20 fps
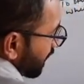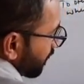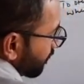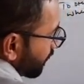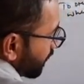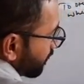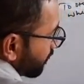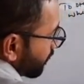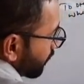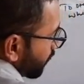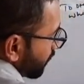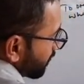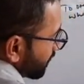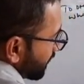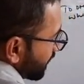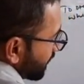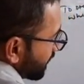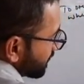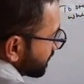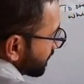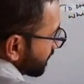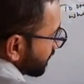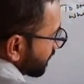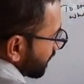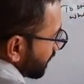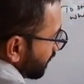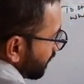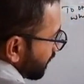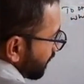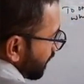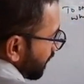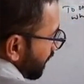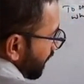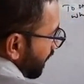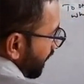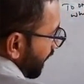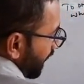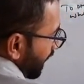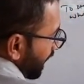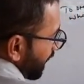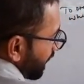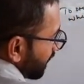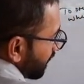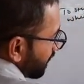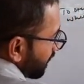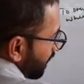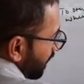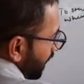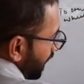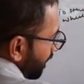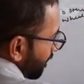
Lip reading: away from each other and